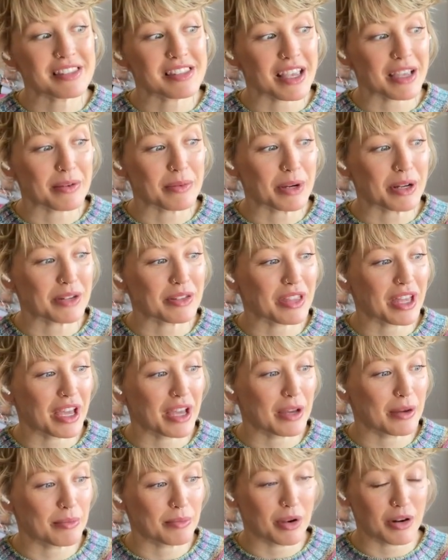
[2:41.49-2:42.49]
I wear
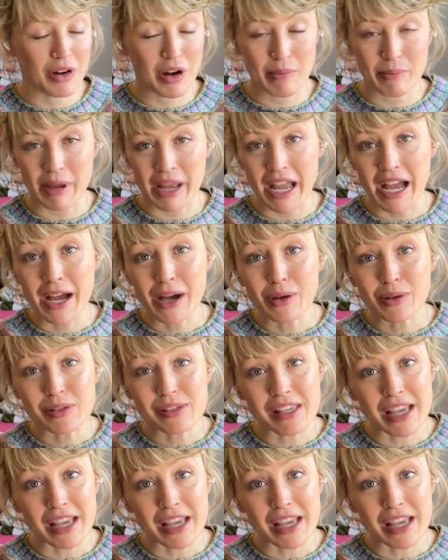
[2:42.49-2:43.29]
them around my house.